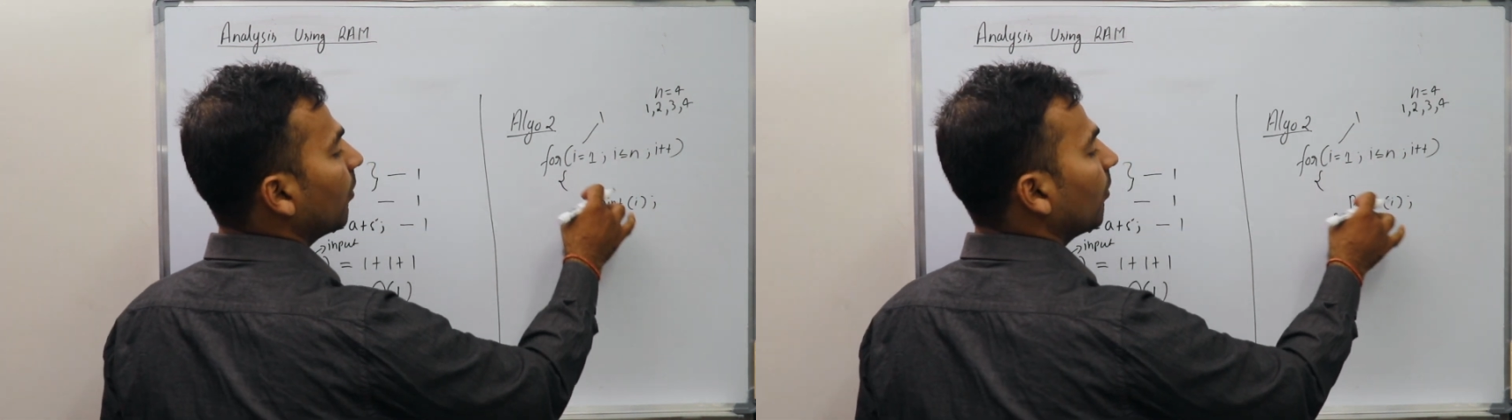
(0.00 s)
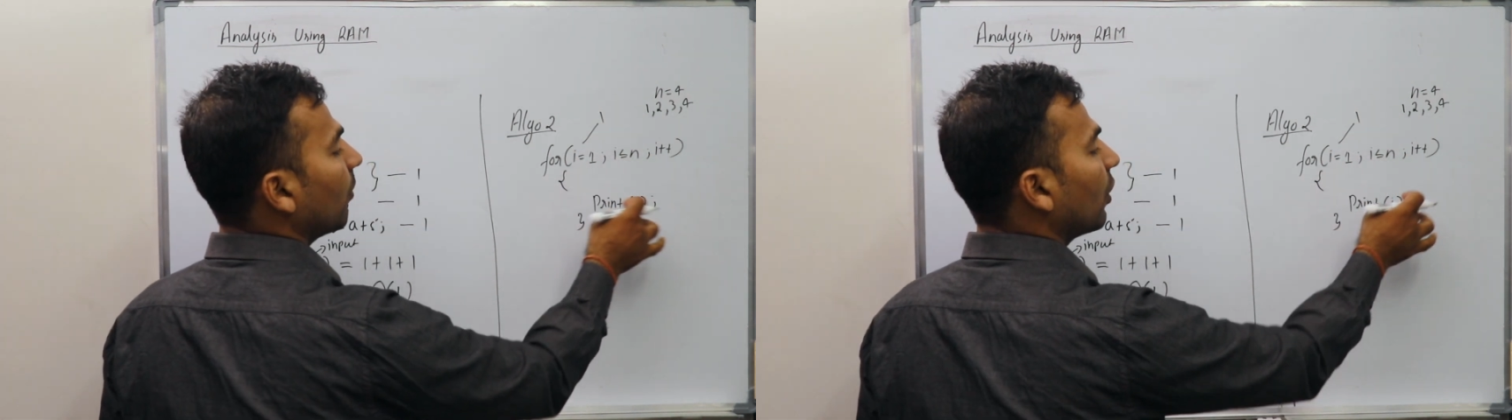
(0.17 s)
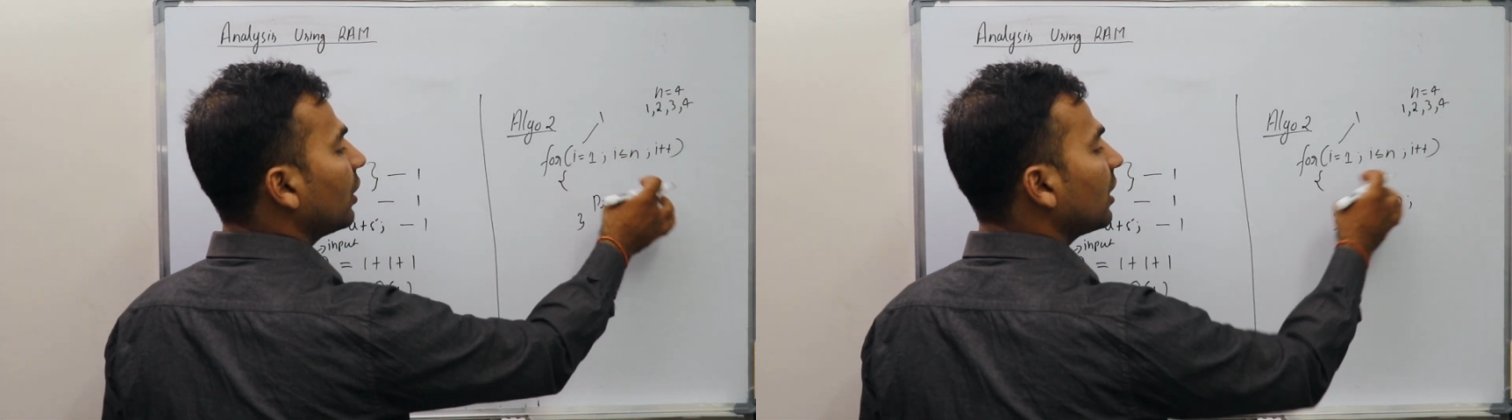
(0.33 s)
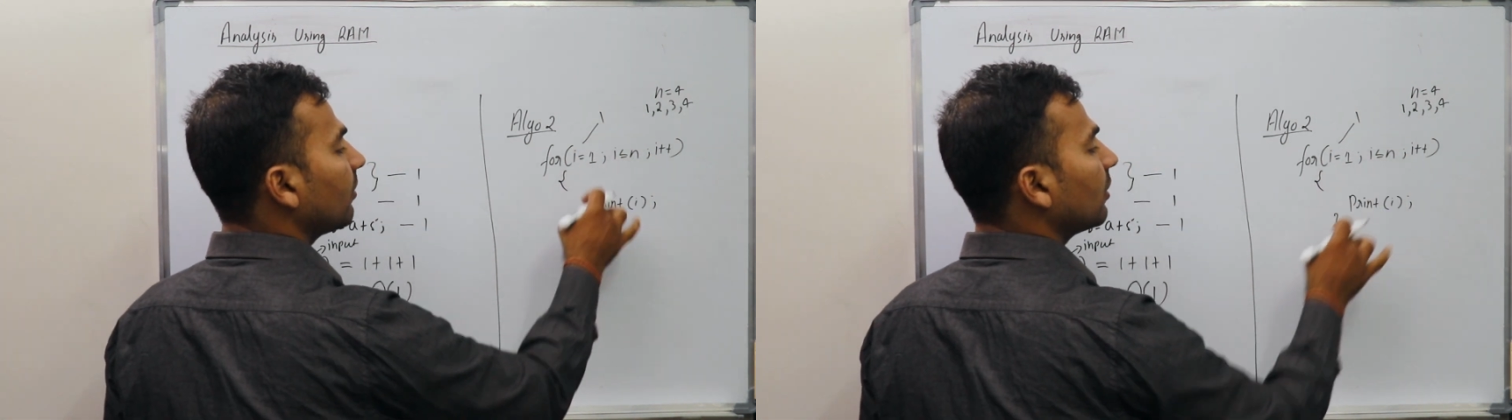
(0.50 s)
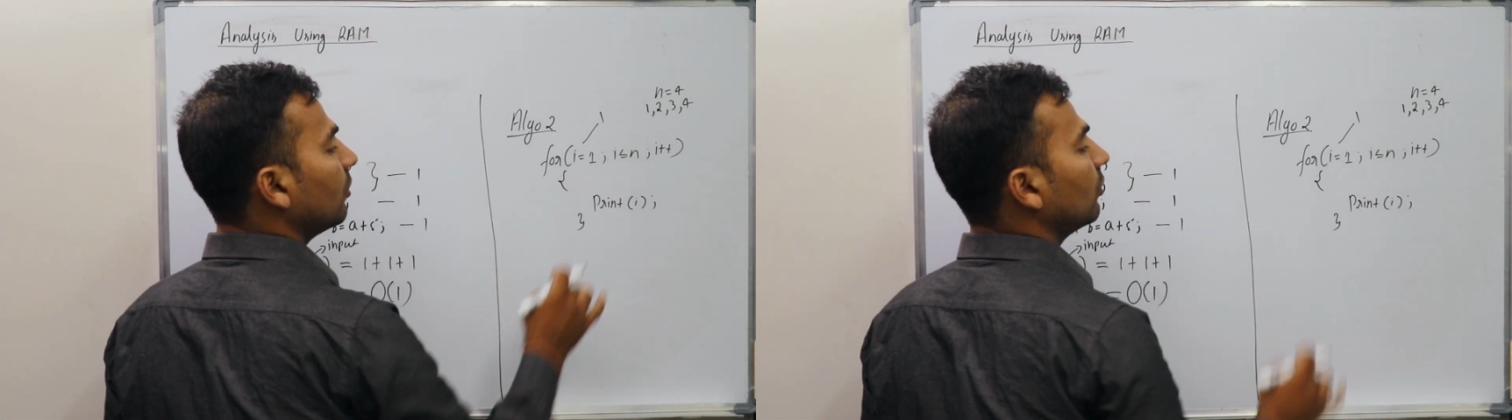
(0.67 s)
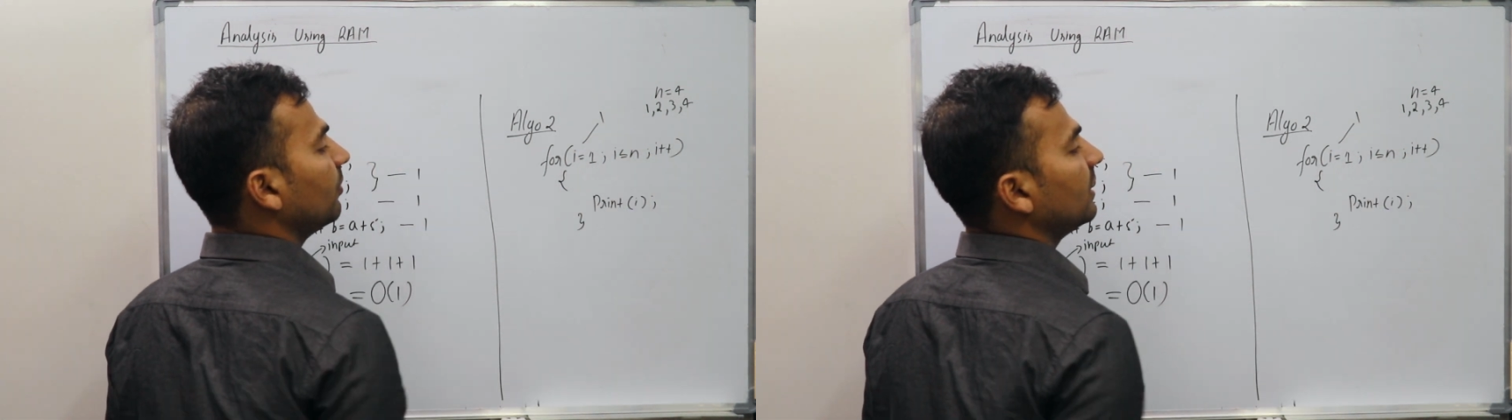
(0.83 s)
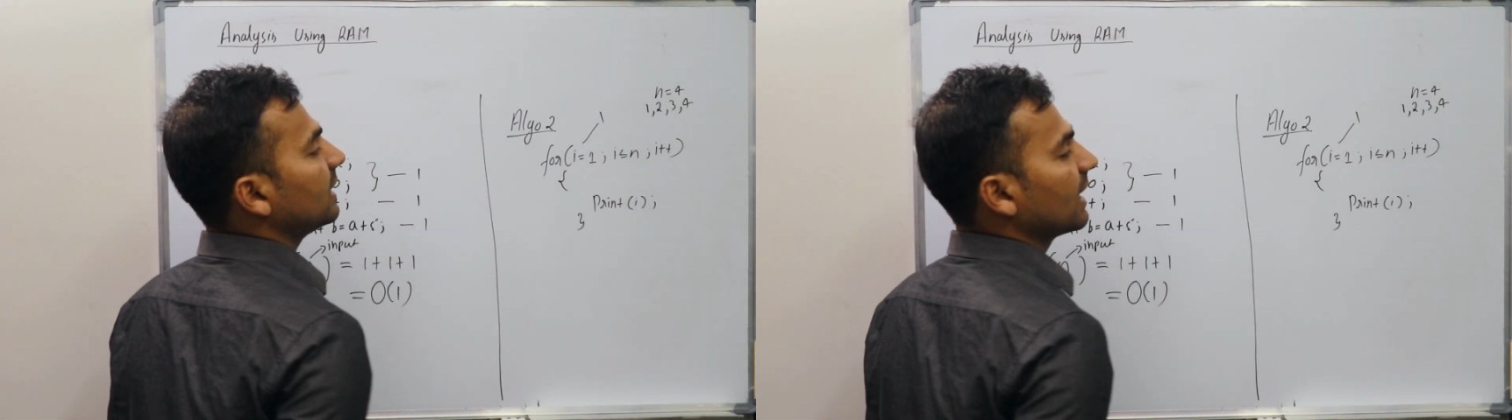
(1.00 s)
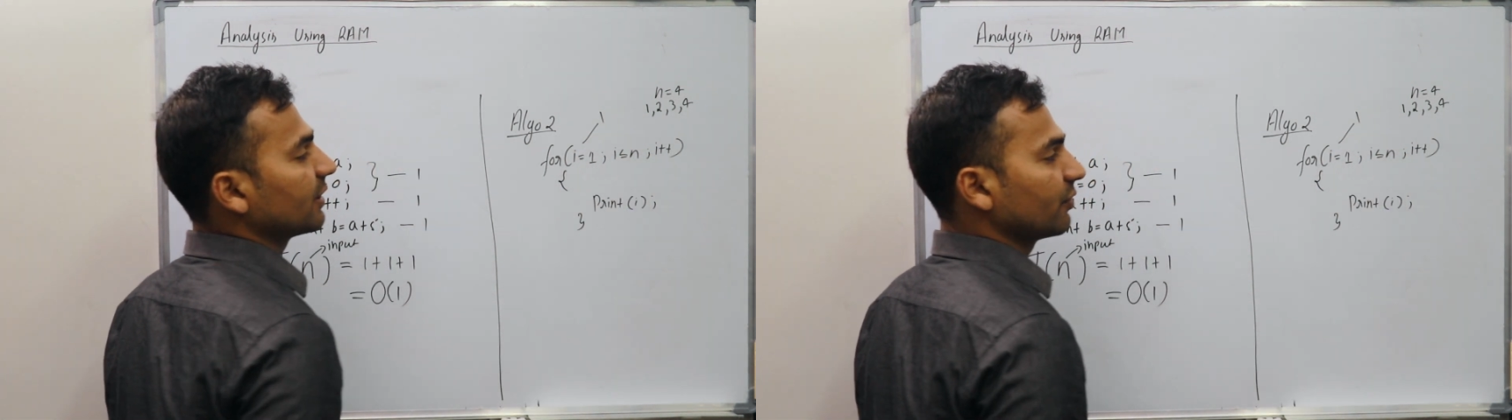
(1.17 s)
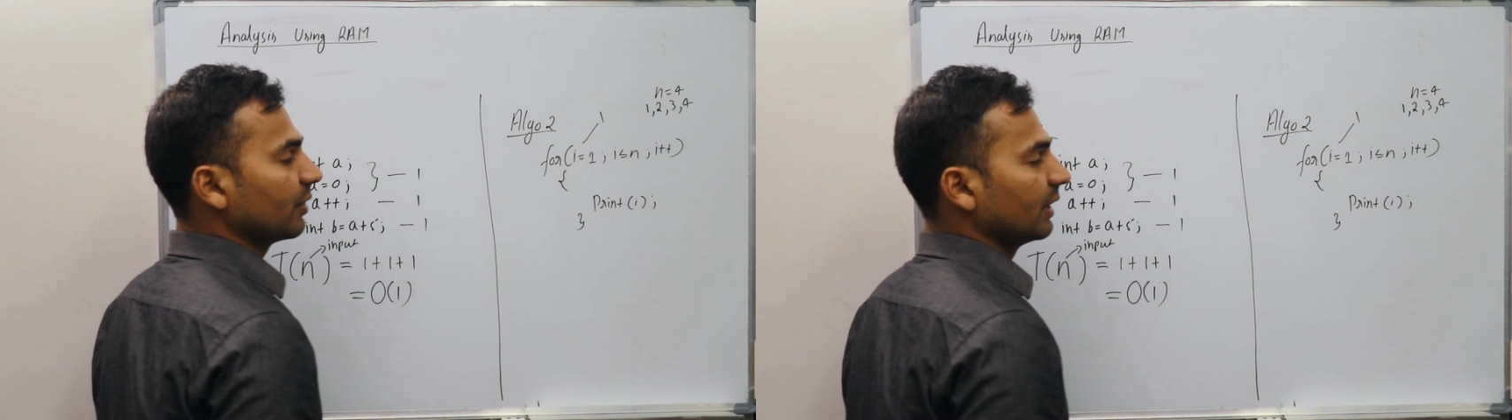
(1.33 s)
body of the loop is
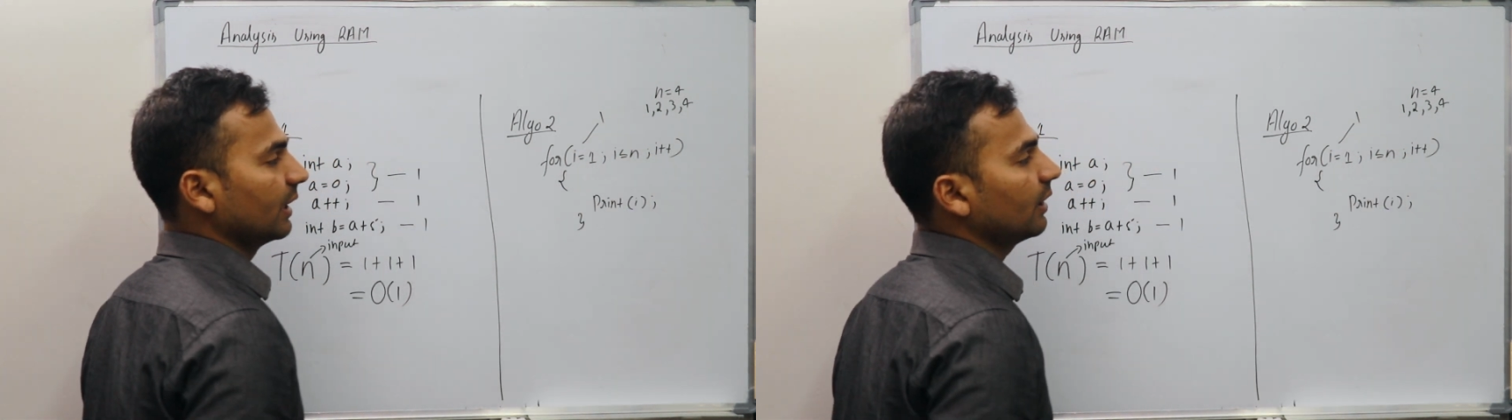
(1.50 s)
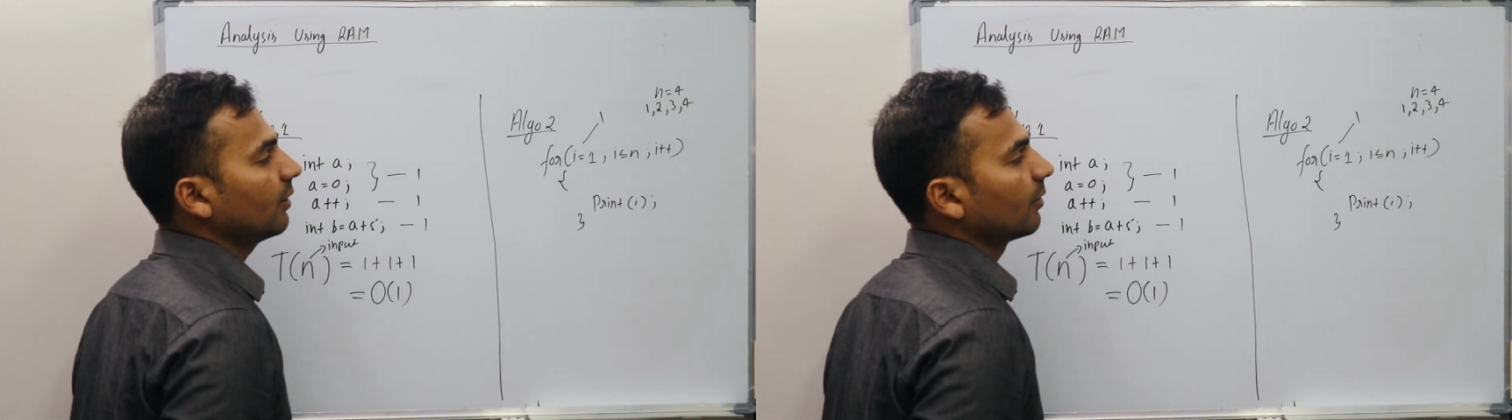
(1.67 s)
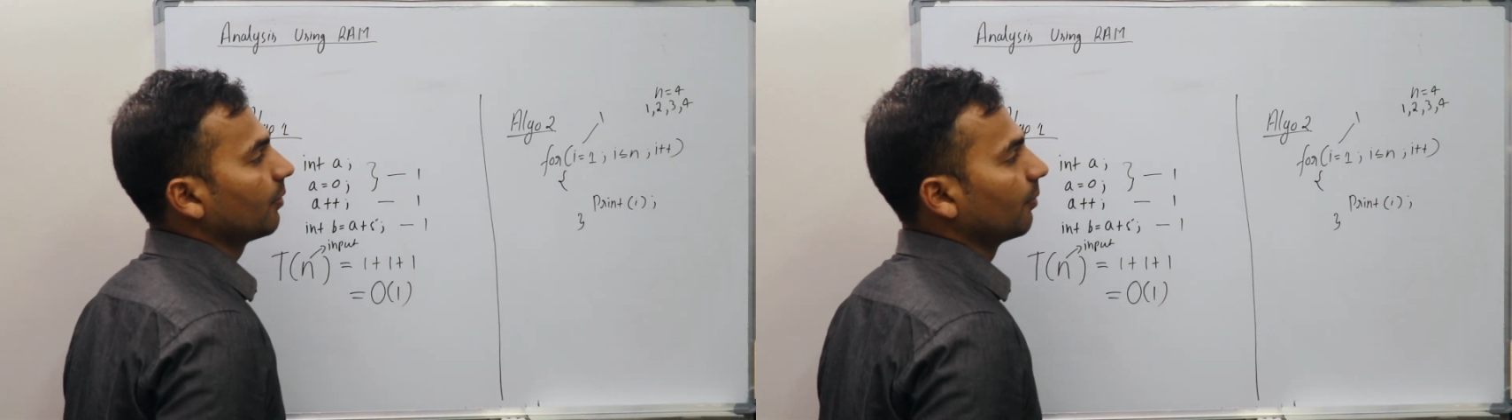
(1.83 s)
executed,